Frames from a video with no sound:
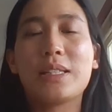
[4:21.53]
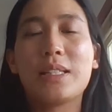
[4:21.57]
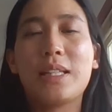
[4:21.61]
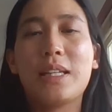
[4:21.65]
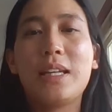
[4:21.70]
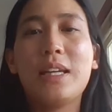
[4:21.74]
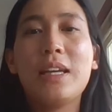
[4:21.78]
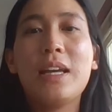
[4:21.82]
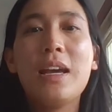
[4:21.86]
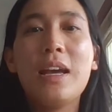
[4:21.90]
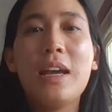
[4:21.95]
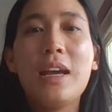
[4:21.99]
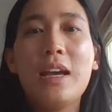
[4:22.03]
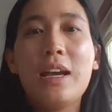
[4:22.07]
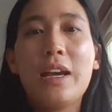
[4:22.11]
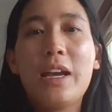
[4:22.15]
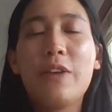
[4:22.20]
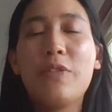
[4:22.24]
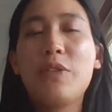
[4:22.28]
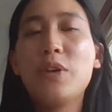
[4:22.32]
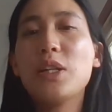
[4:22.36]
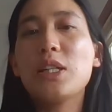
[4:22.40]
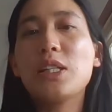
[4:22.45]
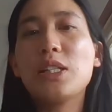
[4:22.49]
See,
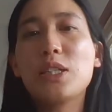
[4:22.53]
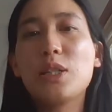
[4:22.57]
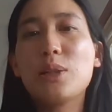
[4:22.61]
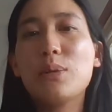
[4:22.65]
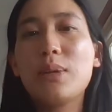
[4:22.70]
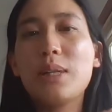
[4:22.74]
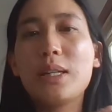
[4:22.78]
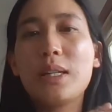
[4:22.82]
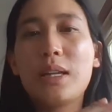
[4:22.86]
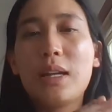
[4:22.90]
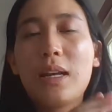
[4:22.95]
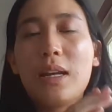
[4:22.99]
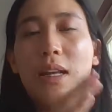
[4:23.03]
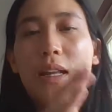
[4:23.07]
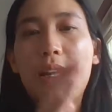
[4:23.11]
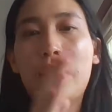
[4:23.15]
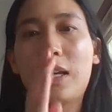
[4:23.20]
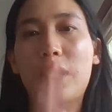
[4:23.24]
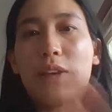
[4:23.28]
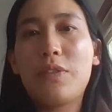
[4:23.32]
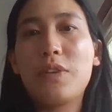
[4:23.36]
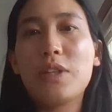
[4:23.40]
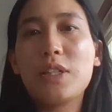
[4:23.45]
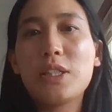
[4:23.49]
if you just do it,
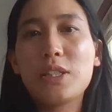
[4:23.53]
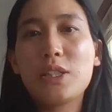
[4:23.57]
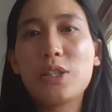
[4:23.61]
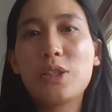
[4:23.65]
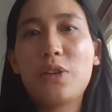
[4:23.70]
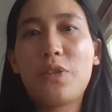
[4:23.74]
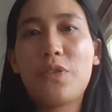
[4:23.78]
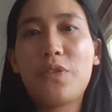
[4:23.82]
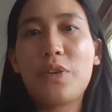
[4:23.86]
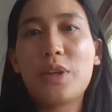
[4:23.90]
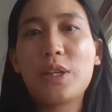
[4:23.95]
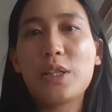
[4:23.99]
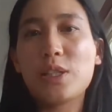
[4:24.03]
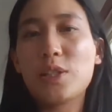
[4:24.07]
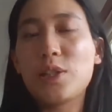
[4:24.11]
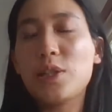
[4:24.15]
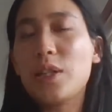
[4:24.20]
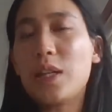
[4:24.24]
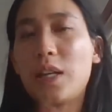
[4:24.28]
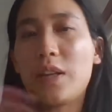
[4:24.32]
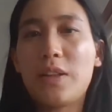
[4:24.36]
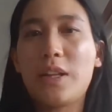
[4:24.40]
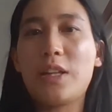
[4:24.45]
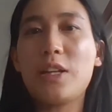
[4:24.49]
like if you just do your first
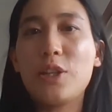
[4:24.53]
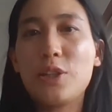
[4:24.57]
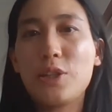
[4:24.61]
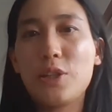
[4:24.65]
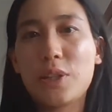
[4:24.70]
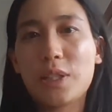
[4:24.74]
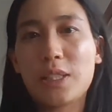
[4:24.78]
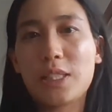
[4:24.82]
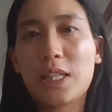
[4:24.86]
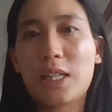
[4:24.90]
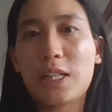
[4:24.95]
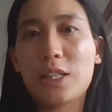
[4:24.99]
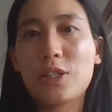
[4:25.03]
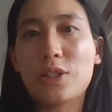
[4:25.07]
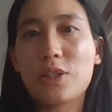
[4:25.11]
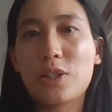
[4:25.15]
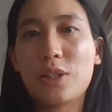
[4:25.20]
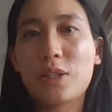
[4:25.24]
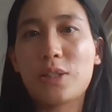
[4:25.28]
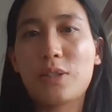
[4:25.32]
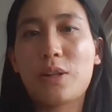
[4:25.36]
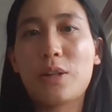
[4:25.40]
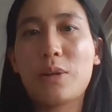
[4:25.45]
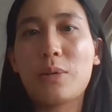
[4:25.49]
joke and then you do the second joke
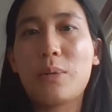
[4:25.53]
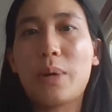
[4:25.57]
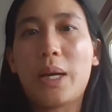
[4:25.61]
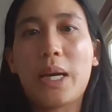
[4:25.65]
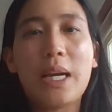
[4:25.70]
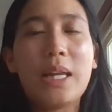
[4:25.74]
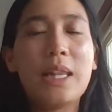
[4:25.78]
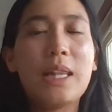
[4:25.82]
straight away,